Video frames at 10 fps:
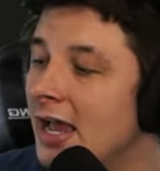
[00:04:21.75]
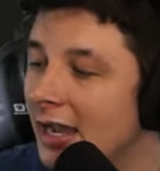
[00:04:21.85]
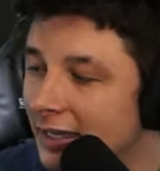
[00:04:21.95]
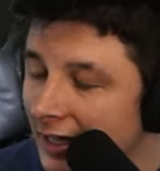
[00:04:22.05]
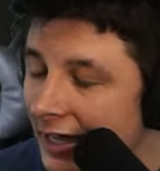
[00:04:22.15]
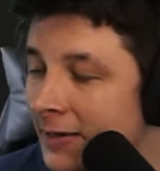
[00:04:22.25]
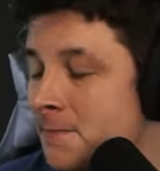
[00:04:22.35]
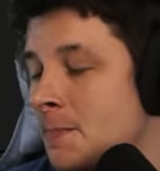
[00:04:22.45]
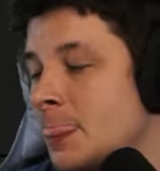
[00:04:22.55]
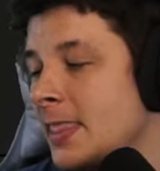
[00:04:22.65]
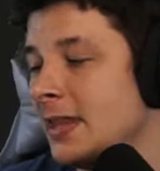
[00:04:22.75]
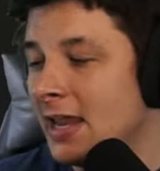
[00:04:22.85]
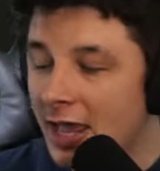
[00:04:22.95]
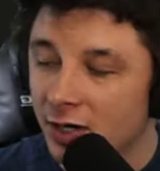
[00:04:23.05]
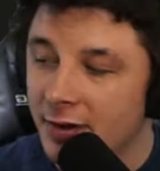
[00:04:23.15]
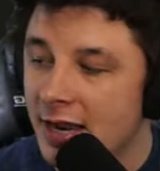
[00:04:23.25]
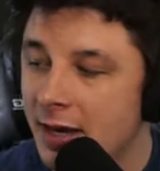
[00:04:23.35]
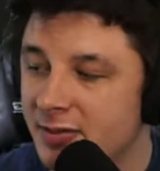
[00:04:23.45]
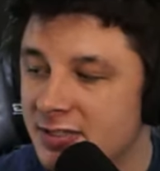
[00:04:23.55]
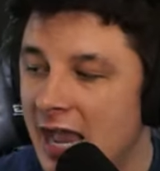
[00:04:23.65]
Again, not a great
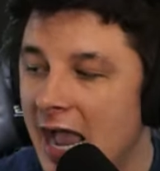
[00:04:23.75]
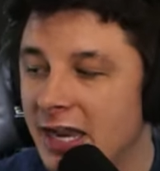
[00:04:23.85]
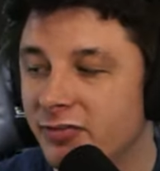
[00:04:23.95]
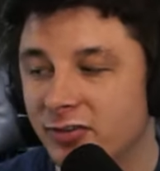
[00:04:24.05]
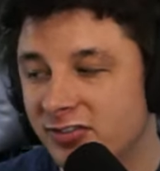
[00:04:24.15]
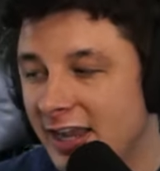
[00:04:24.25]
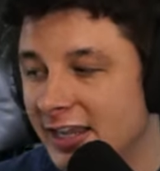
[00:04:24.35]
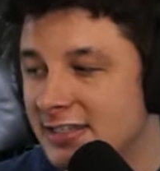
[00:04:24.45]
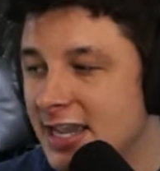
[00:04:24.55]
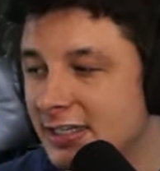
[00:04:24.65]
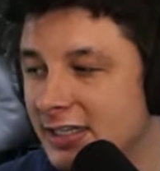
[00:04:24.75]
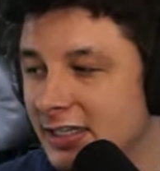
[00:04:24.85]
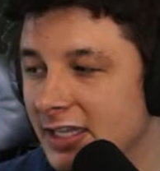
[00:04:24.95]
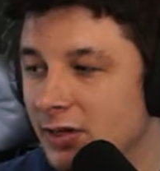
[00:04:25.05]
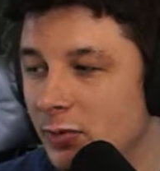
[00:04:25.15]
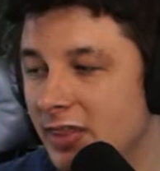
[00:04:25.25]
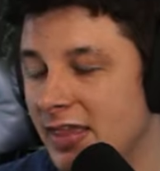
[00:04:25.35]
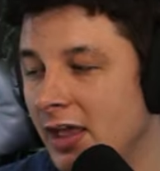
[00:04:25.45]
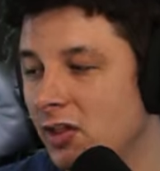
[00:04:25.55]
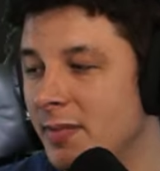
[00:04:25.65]
item. It's tied for second technically with
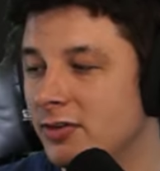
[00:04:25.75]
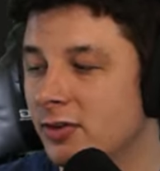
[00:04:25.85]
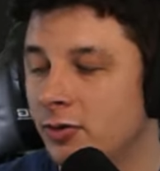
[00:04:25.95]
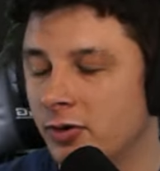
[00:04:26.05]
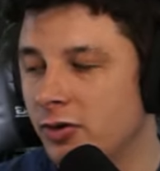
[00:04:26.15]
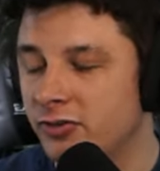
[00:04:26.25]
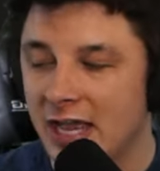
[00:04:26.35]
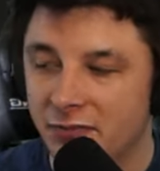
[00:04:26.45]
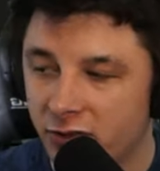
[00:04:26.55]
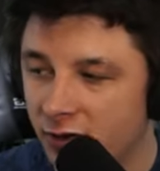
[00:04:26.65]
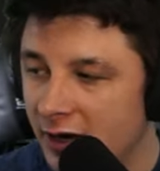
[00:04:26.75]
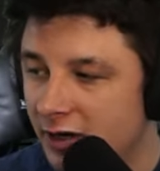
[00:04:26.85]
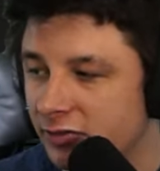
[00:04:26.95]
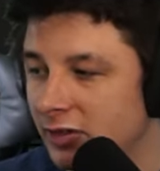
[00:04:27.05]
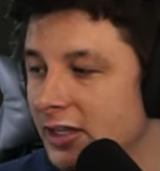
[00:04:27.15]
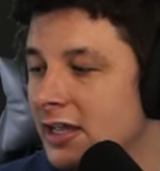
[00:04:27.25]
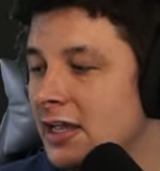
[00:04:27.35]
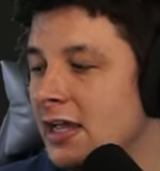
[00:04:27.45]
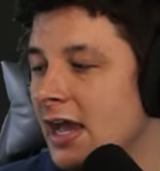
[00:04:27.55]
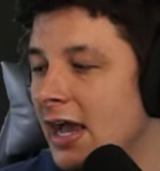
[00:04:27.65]
elemental, or tied for third actually,
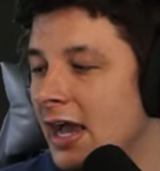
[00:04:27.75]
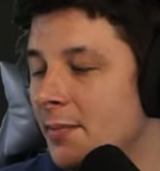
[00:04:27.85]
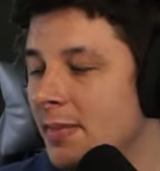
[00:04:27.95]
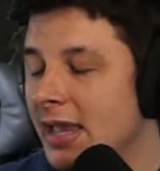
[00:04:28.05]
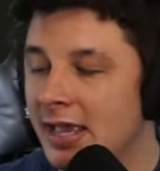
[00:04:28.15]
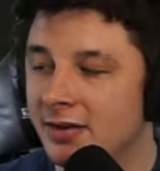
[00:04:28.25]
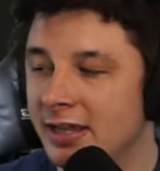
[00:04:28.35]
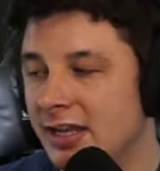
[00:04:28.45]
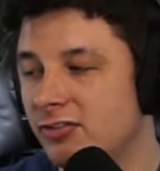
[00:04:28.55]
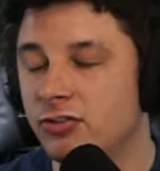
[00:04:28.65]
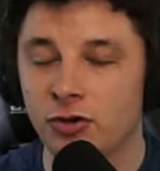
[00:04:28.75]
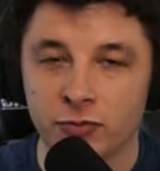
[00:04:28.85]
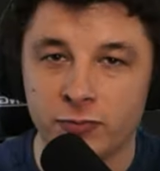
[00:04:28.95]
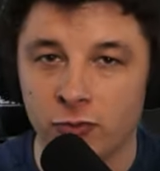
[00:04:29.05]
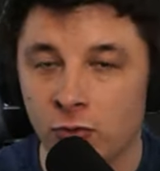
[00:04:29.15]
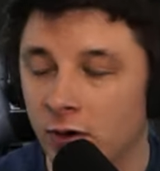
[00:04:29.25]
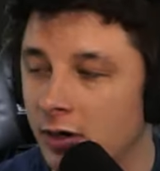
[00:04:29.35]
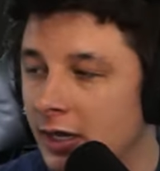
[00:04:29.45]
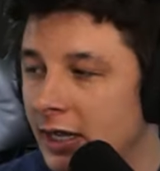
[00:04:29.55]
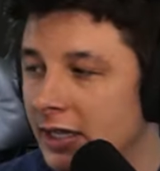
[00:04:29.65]
and it is third
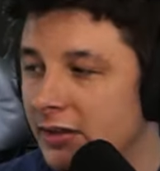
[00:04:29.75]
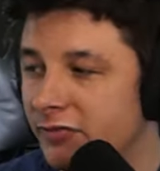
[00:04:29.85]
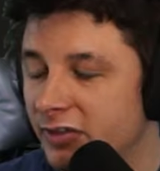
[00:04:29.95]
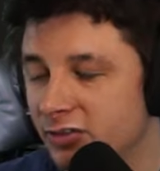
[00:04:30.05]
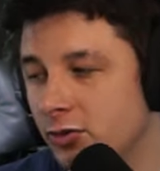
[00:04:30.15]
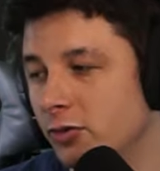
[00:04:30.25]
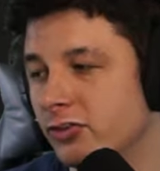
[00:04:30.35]
for physical.